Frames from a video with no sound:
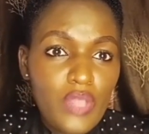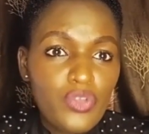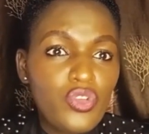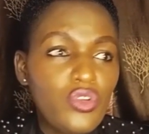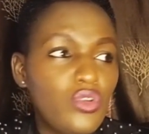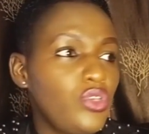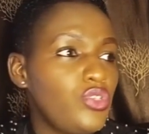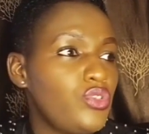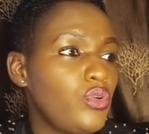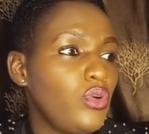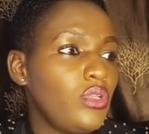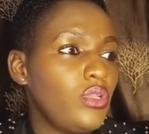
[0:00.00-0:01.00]
You're not going to
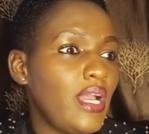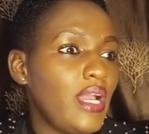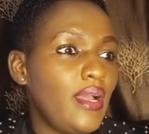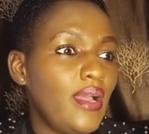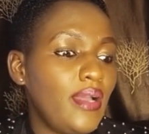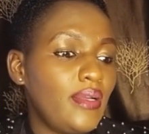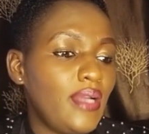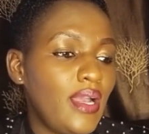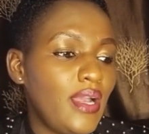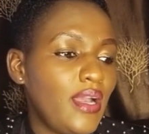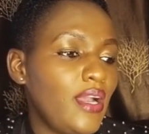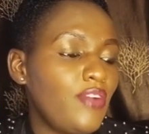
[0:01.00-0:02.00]
call
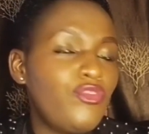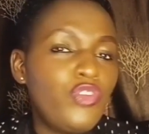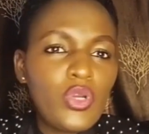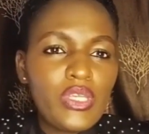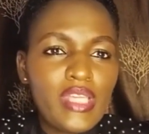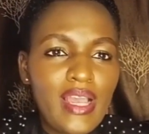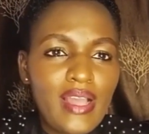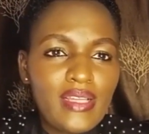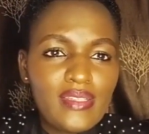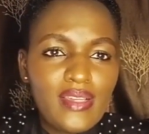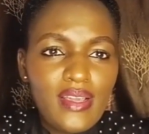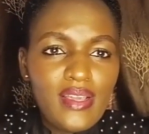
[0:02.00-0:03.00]
a four-year
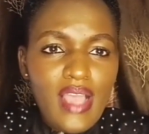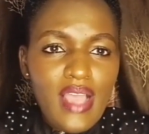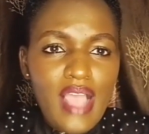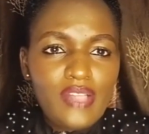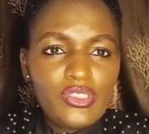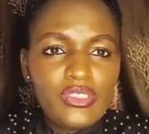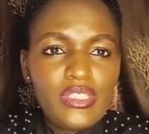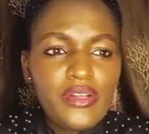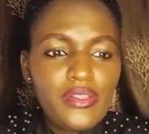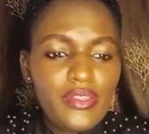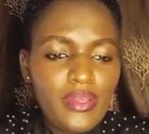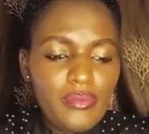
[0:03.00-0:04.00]
and you
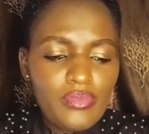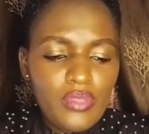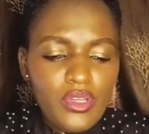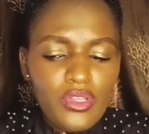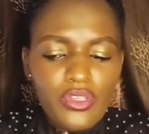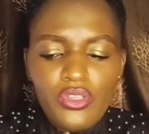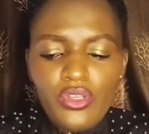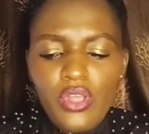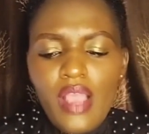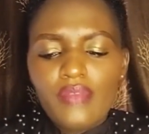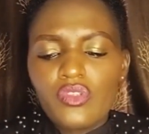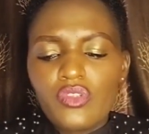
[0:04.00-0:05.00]
tell them, "You know, you
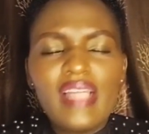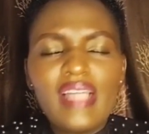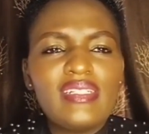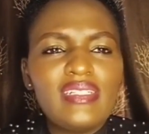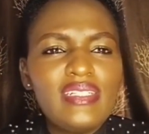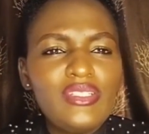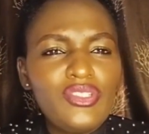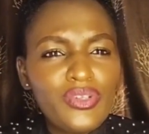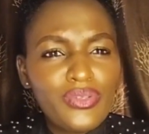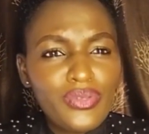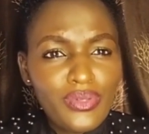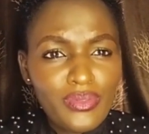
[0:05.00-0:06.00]
have to go and clean your
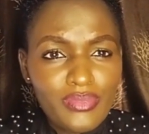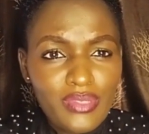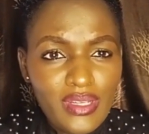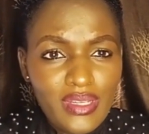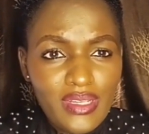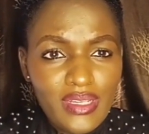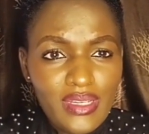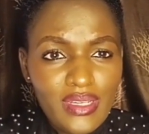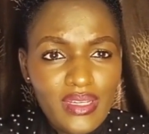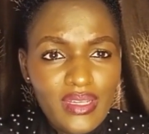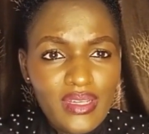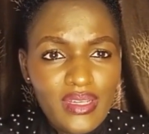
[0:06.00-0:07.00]
room, eh?
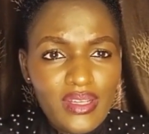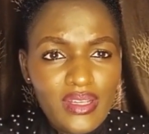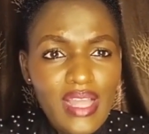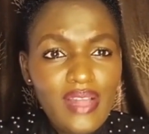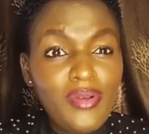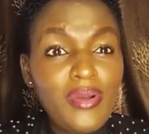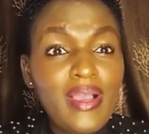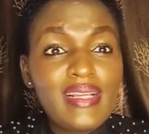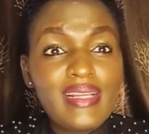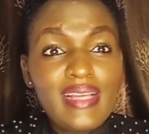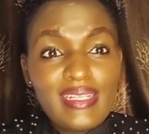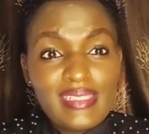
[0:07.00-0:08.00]
Go
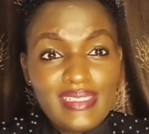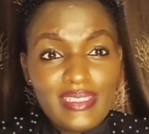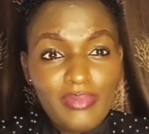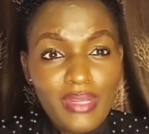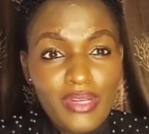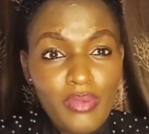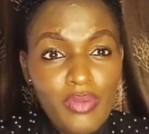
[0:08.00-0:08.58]
and clean my room."